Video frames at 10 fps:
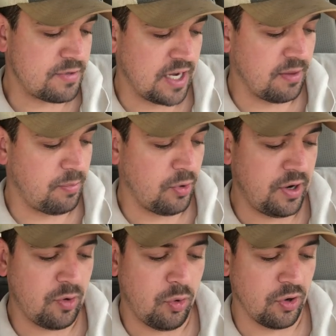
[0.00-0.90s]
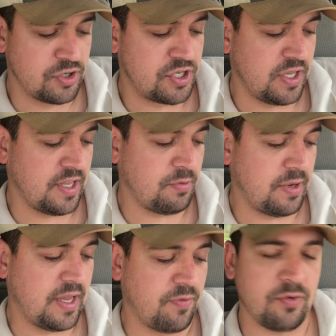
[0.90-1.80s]
Tyler Boyd, horseshit. That's
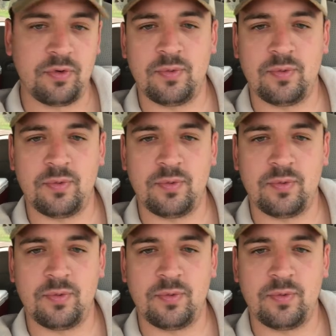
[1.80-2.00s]
what you get for